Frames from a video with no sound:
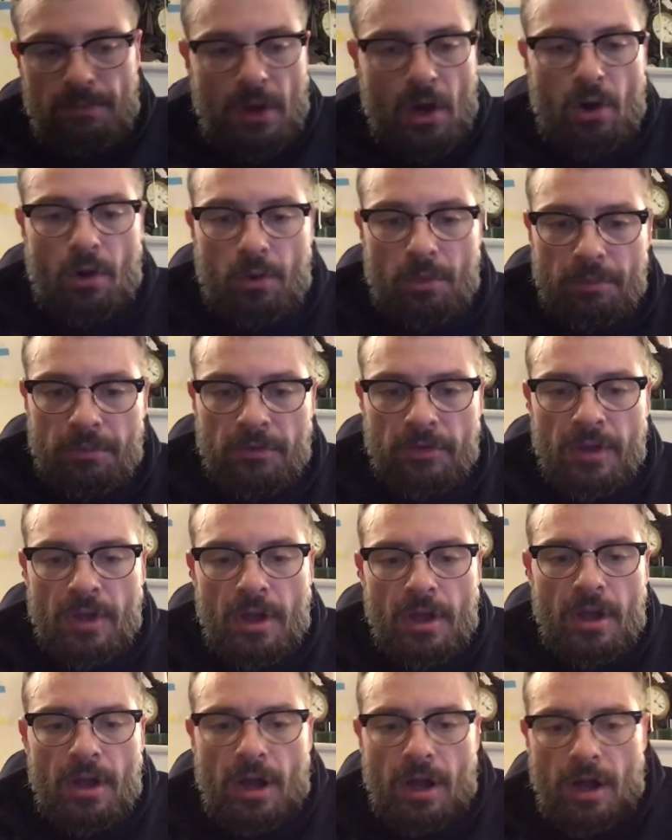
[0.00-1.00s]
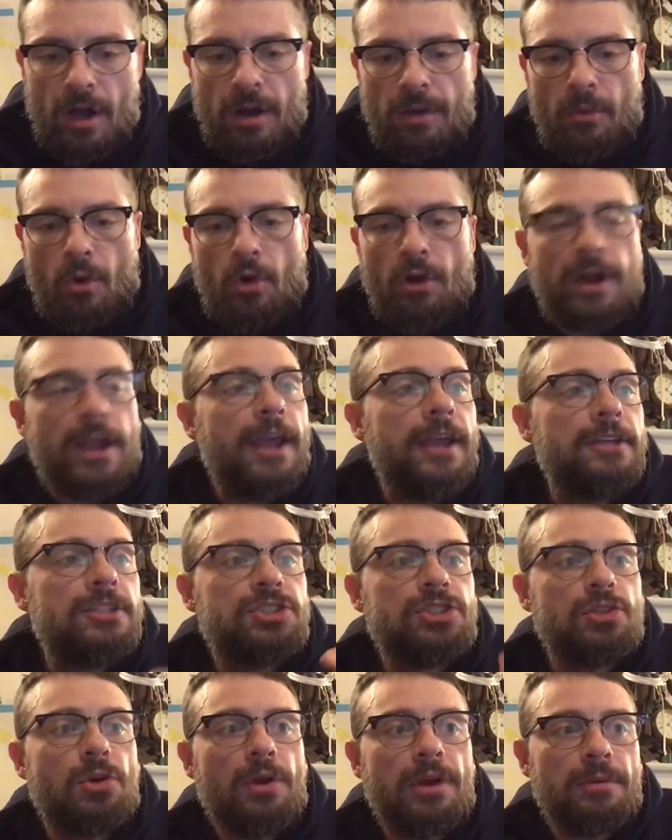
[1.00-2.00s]
poems, or a
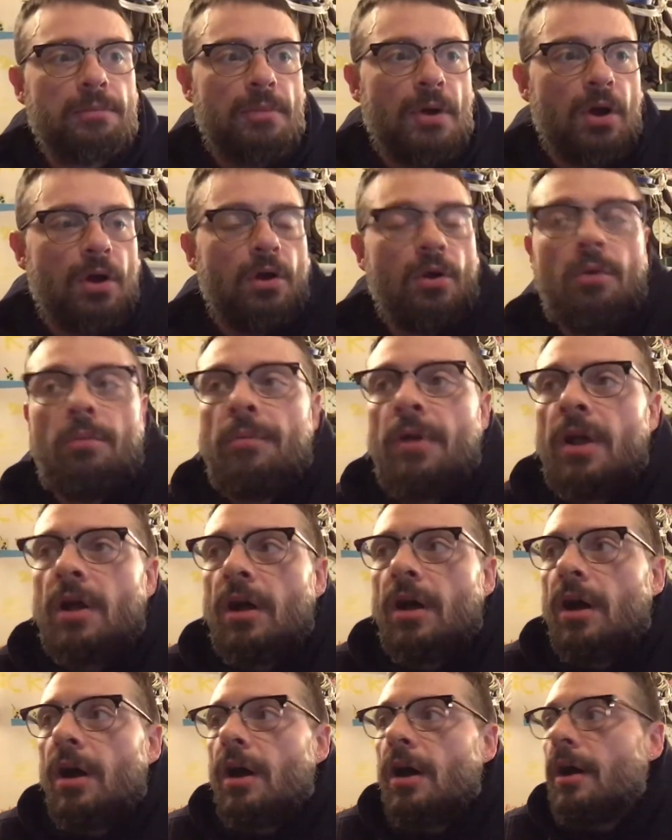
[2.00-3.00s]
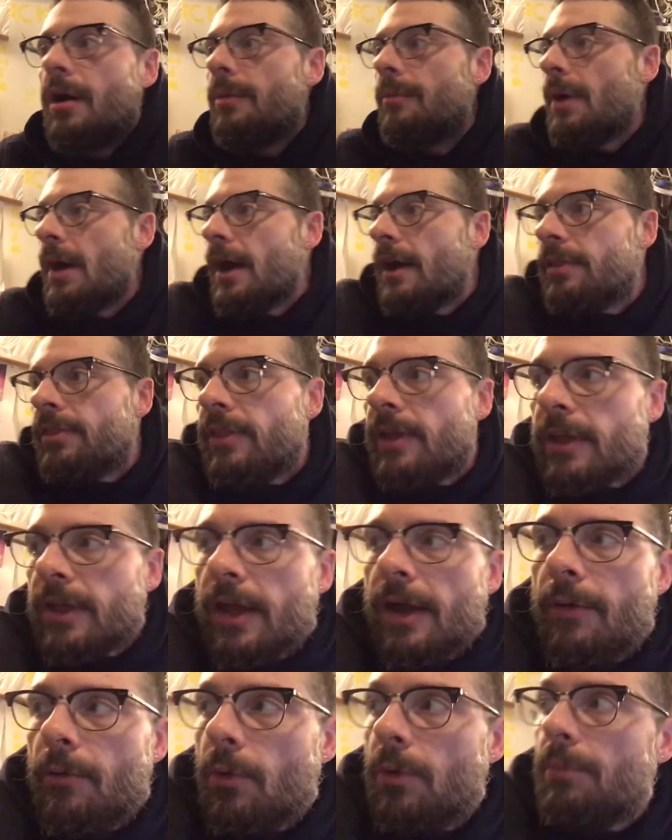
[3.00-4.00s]
short poem. I think
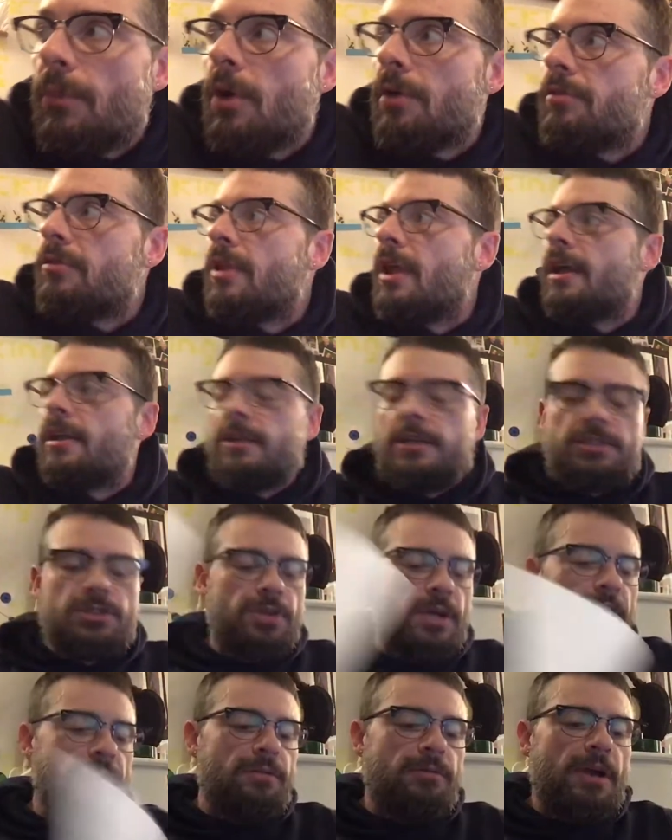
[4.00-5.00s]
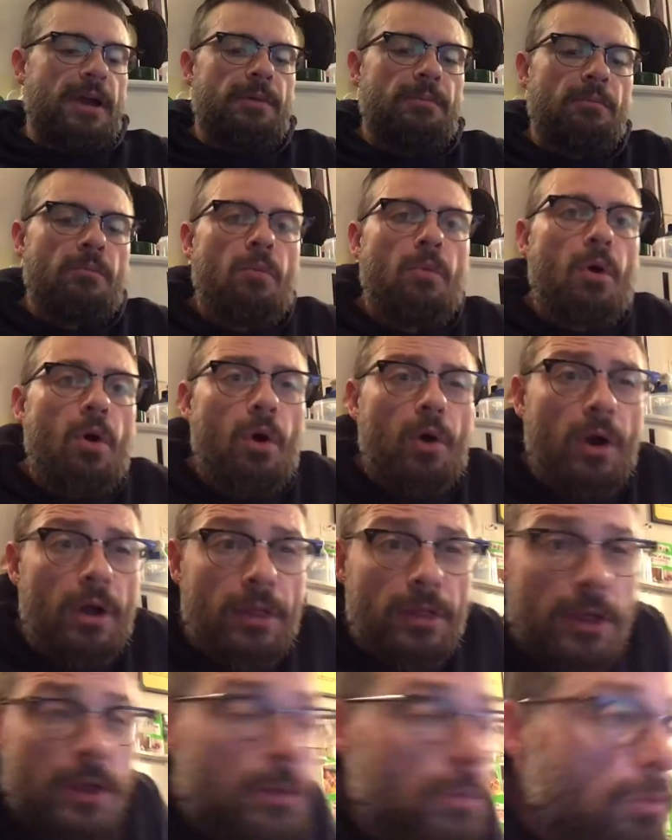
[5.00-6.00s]
I will most likely try to write more
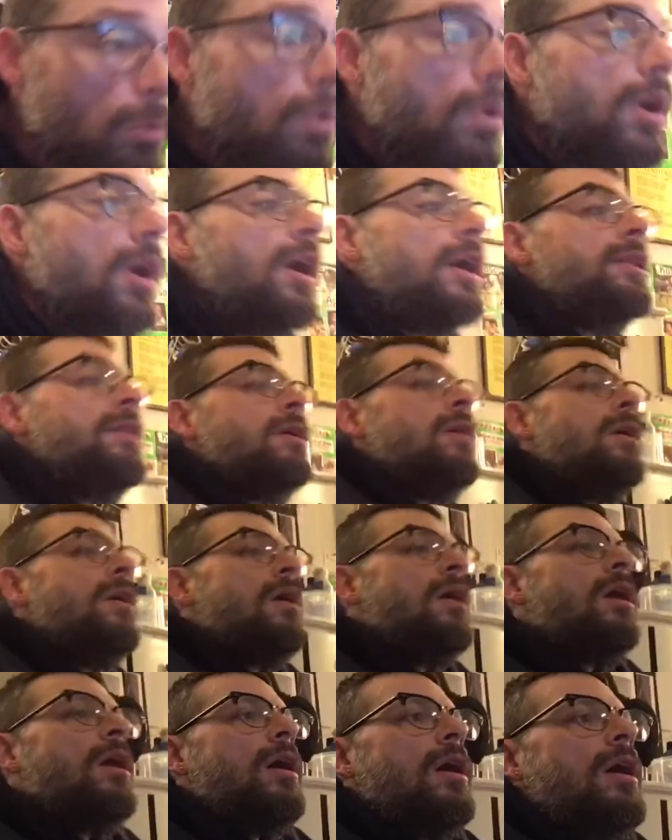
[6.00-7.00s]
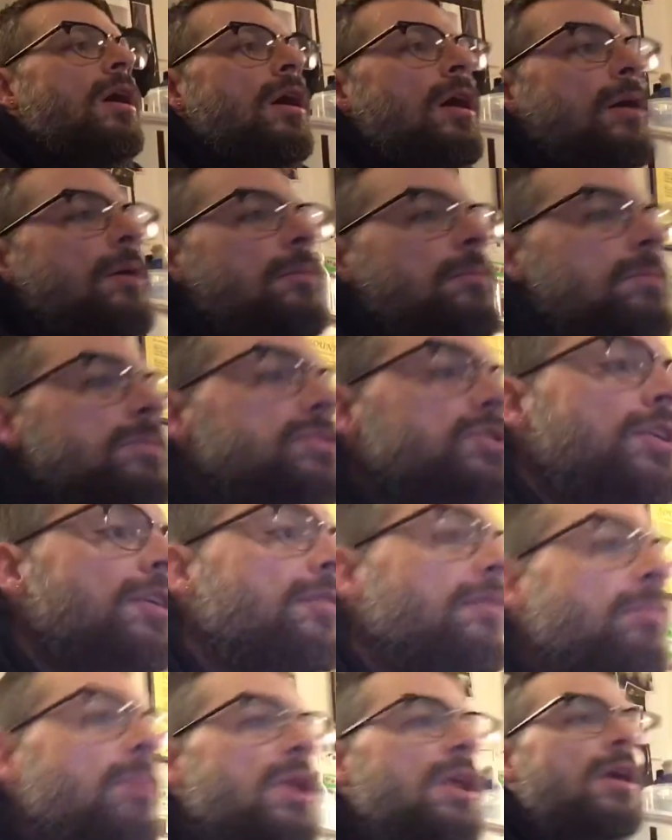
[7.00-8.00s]
than one,
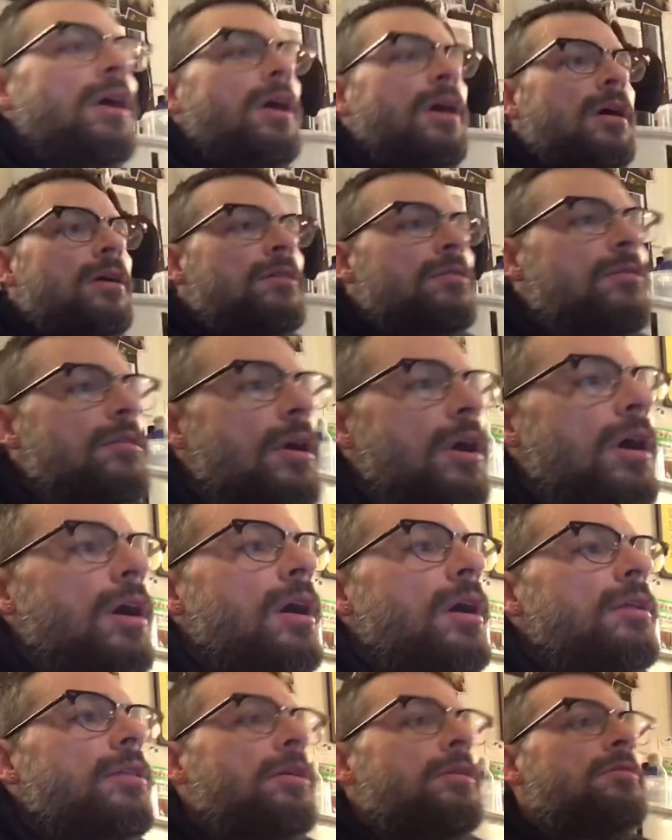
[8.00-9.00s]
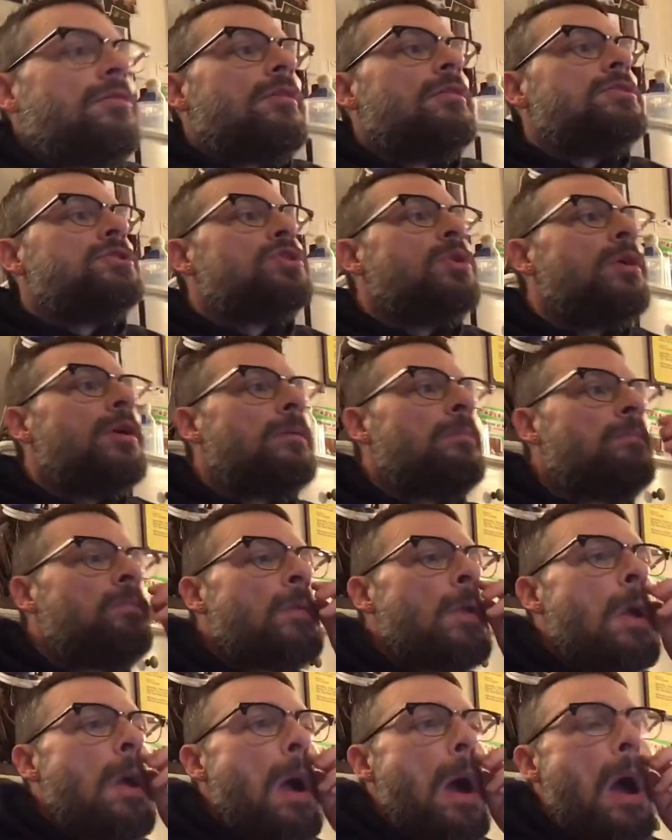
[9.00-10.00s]
just because they're so short.
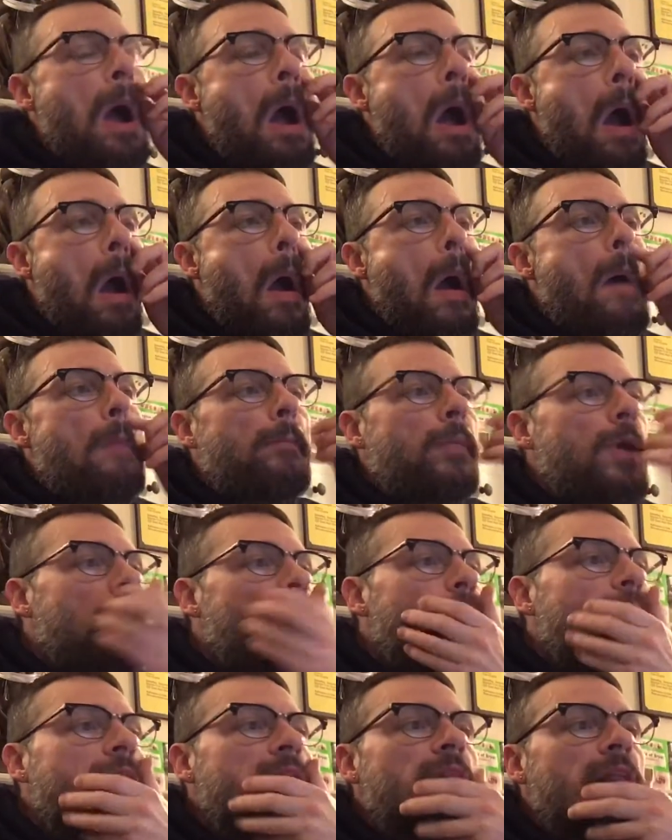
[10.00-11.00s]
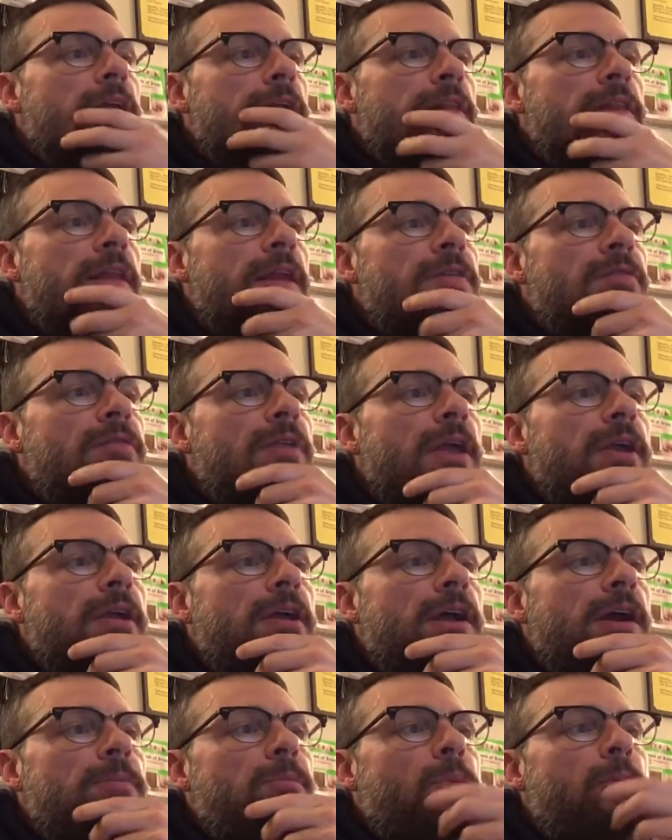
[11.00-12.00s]
But let's take a
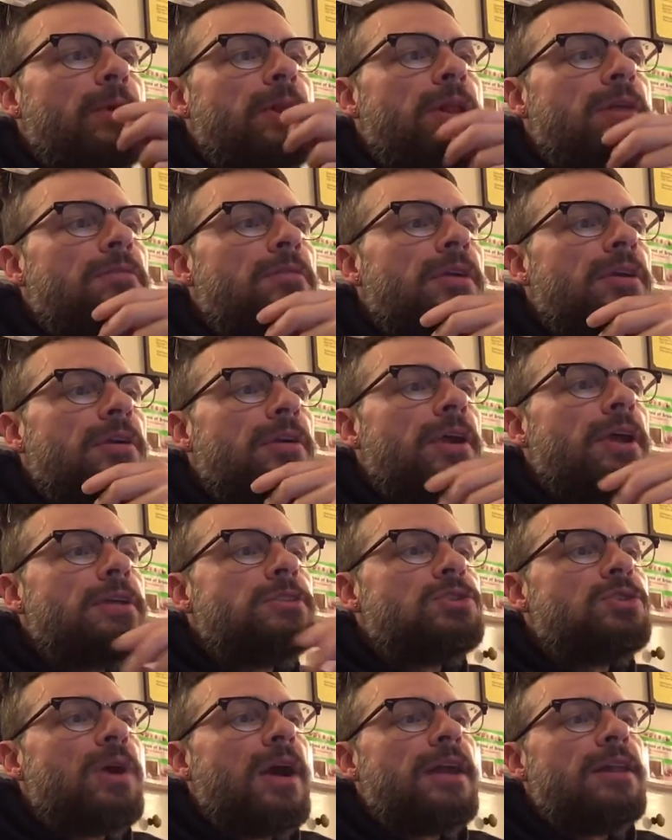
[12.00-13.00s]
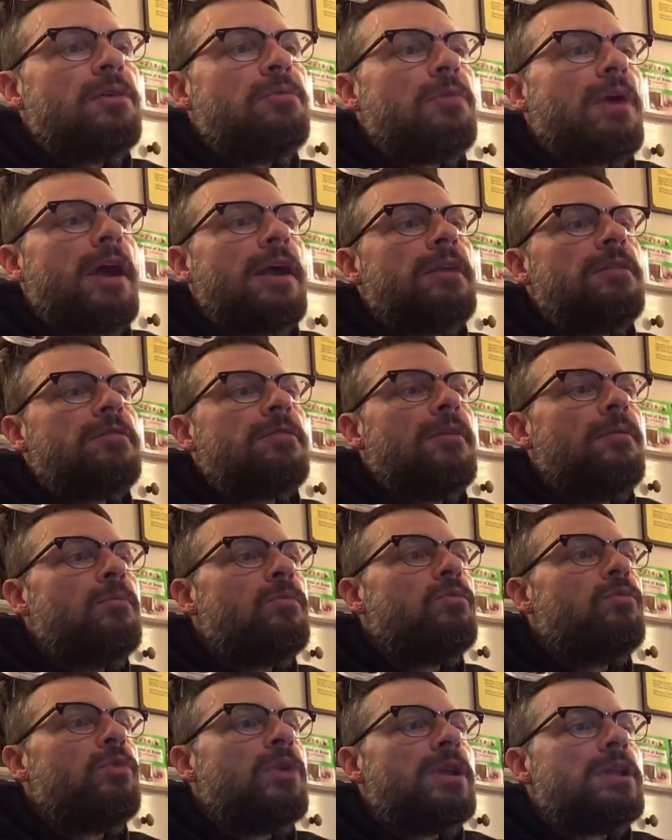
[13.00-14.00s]
couple minutes here and try to write
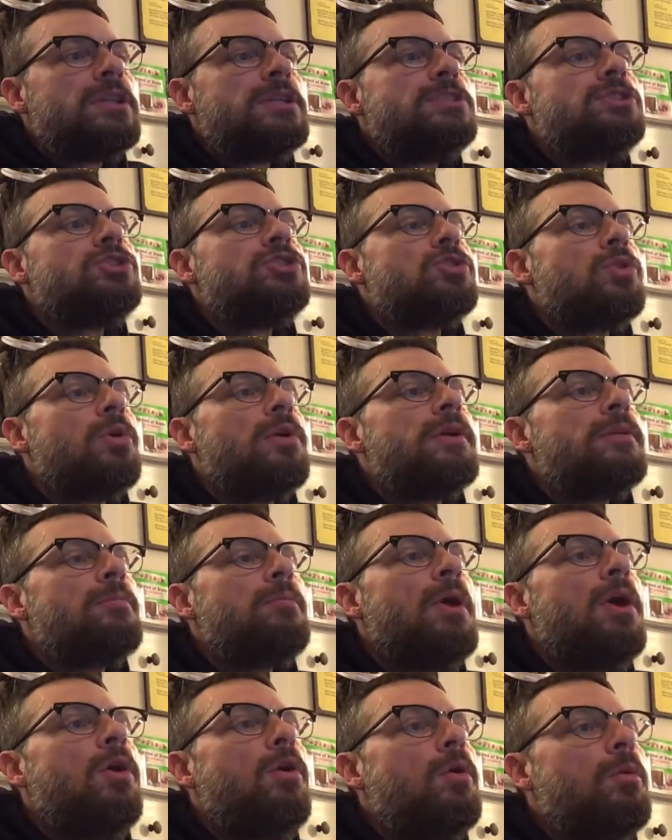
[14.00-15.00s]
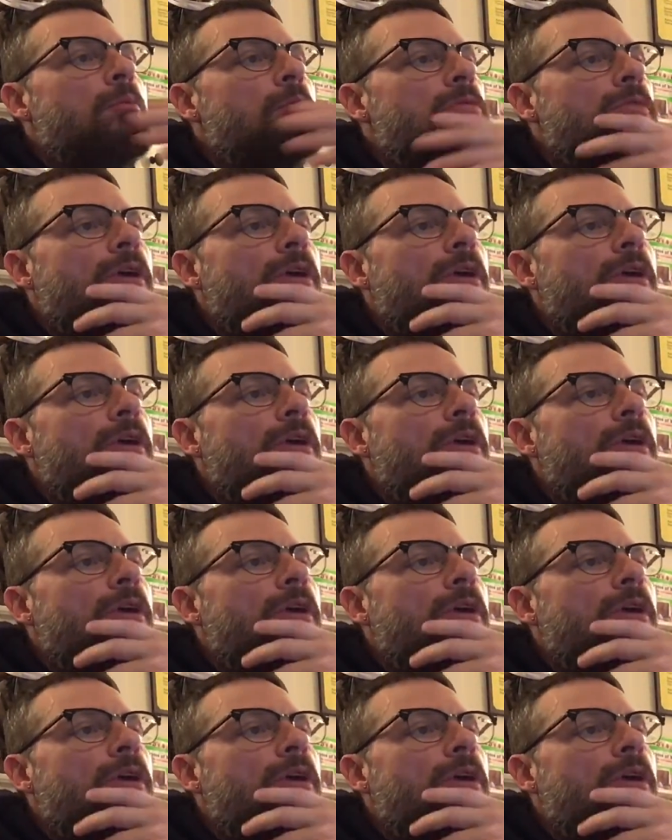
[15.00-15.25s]
some really short poems.